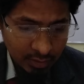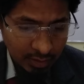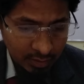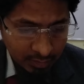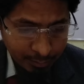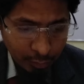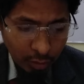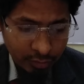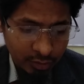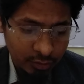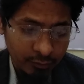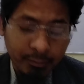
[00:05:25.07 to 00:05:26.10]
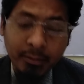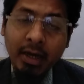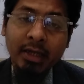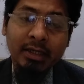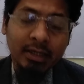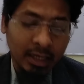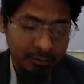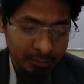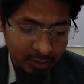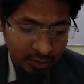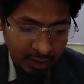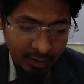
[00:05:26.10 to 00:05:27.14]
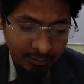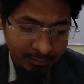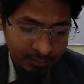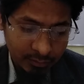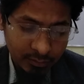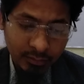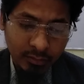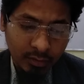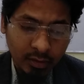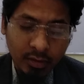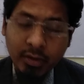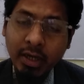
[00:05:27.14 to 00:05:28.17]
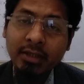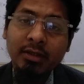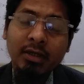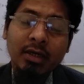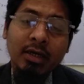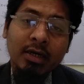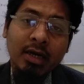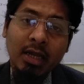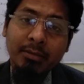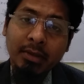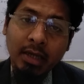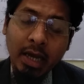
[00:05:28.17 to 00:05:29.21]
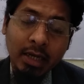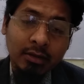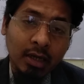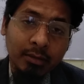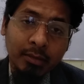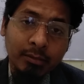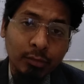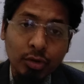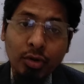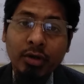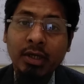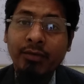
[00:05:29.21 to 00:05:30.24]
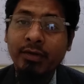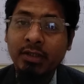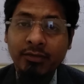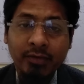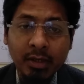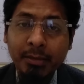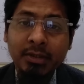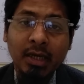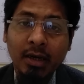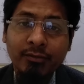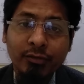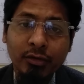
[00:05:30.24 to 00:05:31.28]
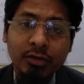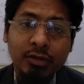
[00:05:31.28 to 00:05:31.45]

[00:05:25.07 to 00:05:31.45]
in the process of mining, like methane, right, carbon and carbon monoxide, which is very much harmful.